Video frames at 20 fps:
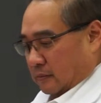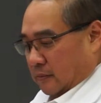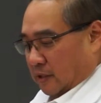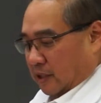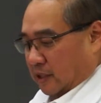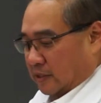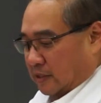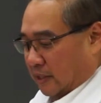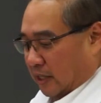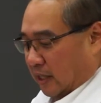
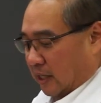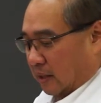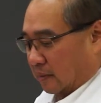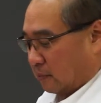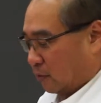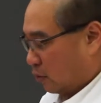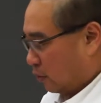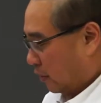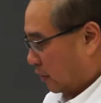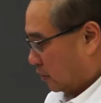is I
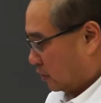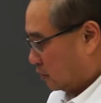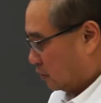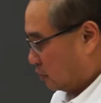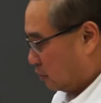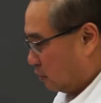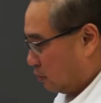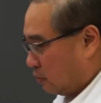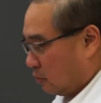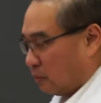am going
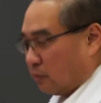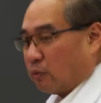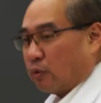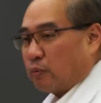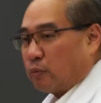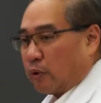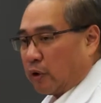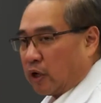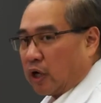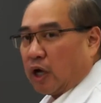to
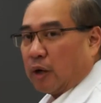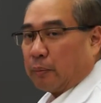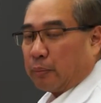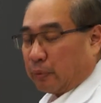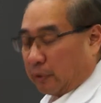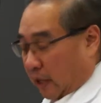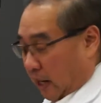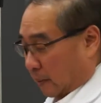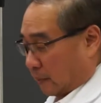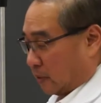what we call
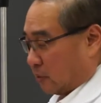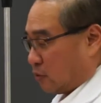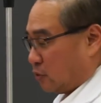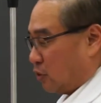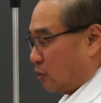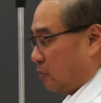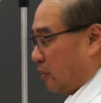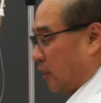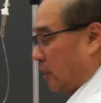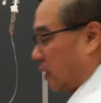prime the
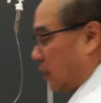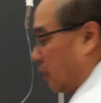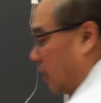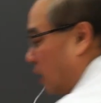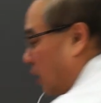tubing.